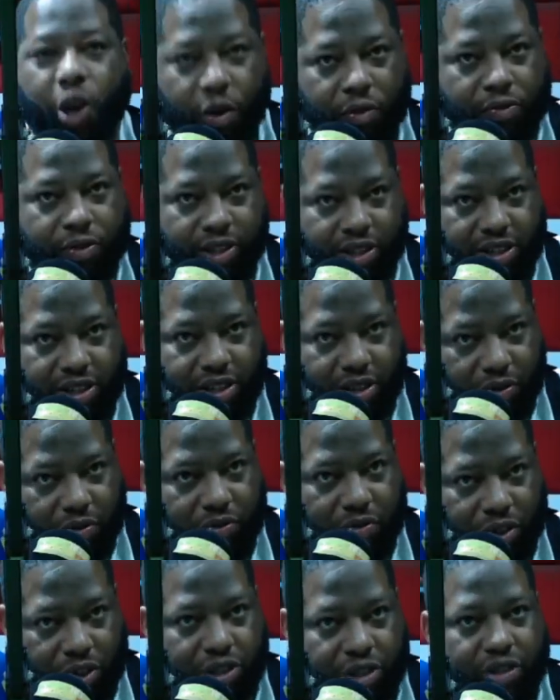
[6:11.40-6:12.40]
This is
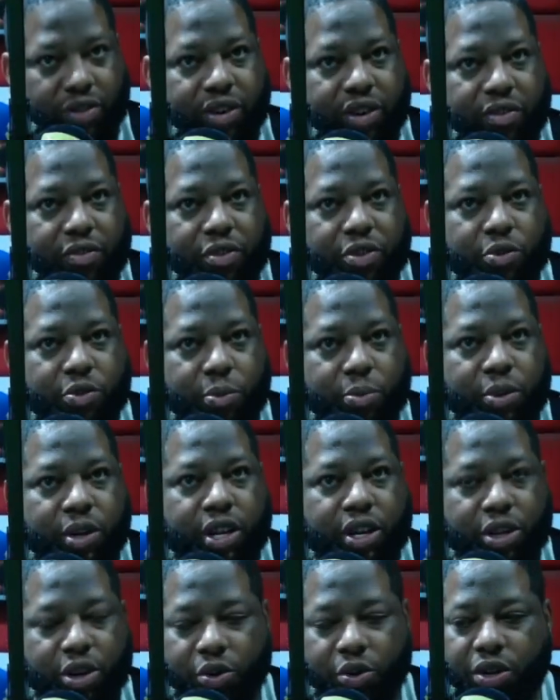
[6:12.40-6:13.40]
official referees. We
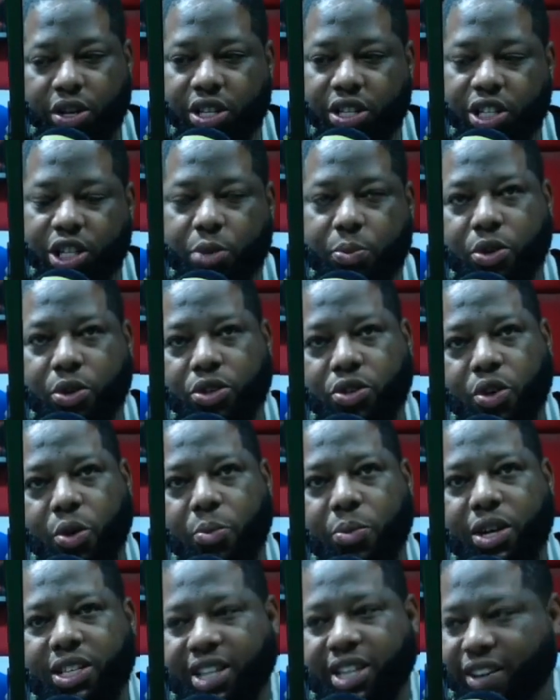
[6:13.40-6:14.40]
played, you know, Lizzie Sports
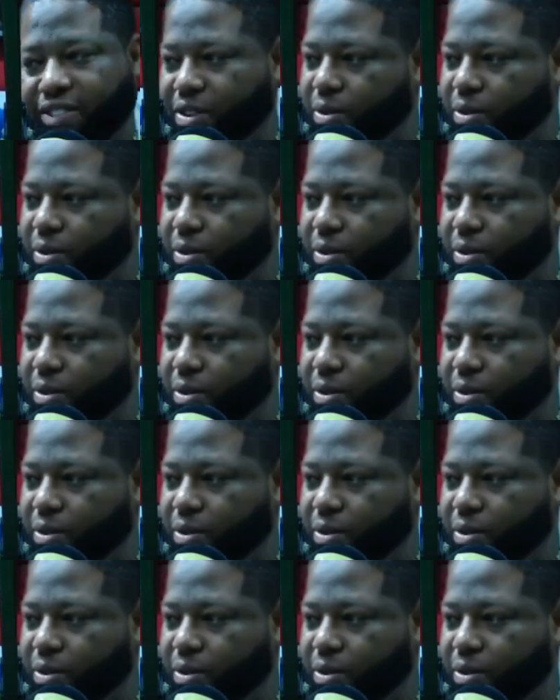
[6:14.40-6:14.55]
Complex have